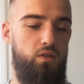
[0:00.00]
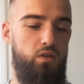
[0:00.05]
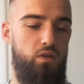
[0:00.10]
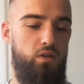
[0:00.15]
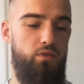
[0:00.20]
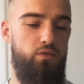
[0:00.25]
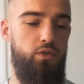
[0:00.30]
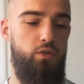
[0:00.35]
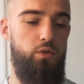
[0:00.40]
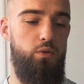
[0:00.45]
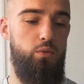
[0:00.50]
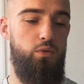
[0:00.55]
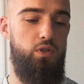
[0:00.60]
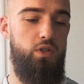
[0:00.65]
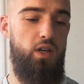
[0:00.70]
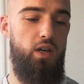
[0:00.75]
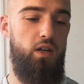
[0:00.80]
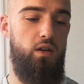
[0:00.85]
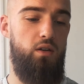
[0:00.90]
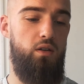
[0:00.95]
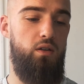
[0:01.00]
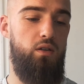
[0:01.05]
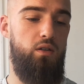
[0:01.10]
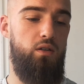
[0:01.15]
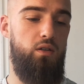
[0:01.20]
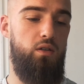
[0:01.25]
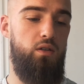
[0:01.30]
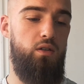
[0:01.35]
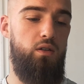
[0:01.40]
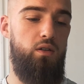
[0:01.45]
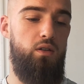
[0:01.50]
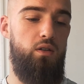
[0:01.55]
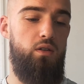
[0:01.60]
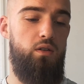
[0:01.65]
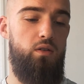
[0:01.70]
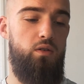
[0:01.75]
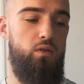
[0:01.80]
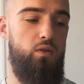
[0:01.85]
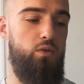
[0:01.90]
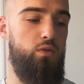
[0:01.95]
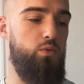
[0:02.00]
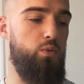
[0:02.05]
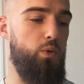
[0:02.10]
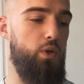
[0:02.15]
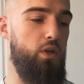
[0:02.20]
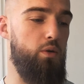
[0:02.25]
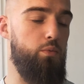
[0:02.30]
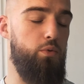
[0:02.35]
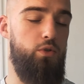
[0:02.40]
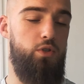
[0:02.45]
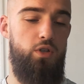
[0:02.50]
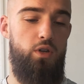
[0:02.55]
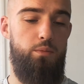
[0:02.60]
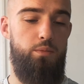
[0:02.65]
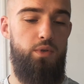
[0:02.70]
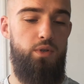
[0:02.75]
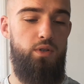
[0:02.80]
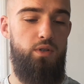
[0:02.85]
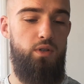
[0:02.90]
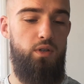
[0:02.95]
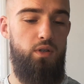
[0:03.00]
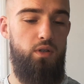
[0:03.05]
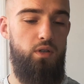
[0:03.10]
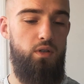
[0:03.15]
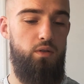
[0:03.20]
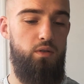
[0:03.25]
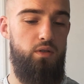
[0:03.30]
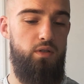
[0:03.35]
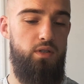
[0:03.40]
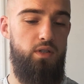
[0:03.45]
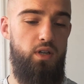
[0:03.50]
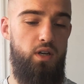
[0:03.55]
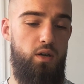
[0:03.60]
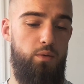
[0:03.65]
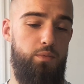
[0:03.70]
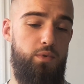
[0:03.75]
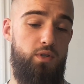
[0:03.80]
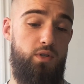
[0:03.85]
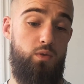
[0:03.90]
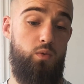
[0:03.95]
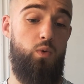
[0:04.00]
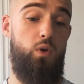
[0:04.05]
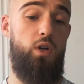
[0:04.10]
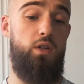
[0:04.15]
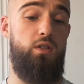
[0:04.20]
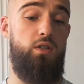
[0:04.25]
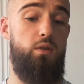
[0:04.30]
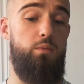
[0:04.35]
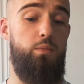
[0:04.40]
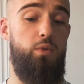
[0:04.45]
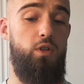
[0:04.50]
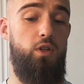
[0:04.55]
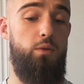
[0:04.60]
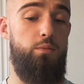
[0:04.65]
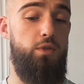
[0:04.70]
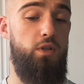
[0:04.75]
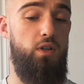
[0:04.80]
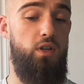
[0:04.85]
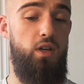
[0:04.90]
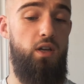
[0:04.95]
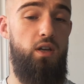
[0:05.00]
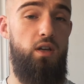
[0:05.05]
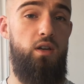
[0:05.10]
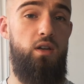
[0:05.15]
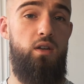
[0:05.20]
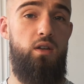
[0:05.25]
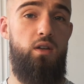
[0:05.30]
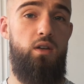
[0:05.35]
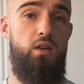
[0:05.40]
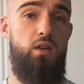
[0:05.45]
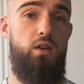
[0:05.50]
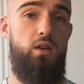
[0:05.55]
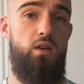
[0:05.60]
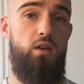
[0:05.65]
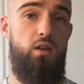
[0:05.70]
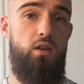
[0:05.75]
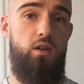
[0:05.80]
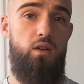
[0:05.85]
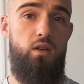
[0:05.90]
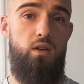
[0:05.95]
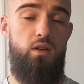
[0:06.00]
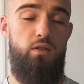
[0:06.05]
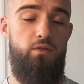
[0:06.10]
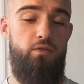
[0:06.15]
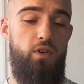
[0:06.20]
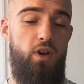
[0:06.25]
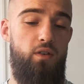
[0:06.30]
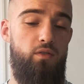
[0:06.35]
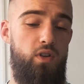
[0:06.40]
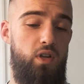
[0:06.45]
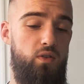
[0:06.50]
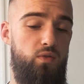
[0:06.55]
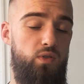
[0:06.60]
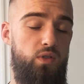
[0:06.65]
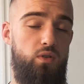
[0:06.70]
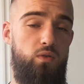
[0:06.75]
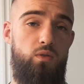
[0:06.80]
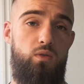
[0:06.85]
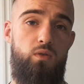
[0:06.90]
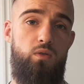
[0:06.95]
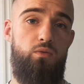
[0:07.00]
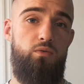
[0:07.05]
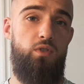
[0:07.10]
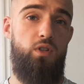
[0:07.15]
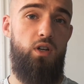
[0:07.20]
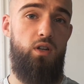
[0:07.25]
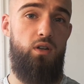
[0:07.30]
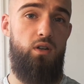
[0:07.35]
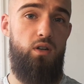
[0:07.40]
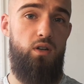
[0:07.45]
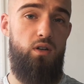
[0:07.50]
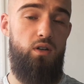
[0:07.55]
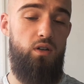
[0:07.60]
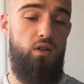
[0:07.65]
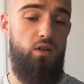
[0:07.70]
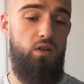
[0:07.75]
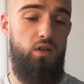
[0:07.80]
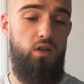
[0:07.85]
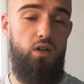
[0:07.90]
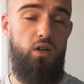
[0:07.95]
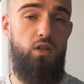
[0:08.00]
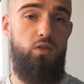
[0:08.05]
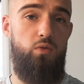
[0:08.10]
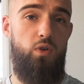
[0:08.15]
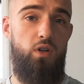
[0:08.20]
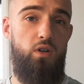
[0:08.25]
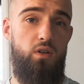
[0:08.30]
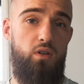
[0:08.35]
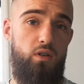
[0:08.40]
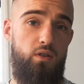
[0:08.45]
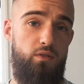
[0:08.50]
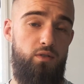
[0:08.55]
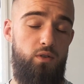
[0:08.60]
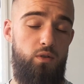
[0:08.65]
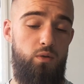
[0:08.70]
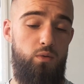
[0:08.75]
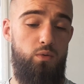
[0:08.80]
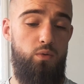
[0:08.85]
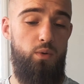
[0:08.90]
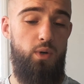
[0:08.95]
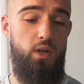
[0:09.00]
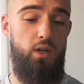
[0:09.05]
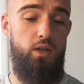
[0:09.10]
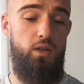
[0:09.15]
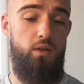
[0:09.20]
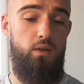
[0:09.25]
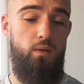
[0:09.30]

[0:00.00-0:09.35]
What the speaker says: If you do 10 or 20 push-ups, sit-ups, squats, and pull-ups a day, in 5 days you've done 100 if you do 20.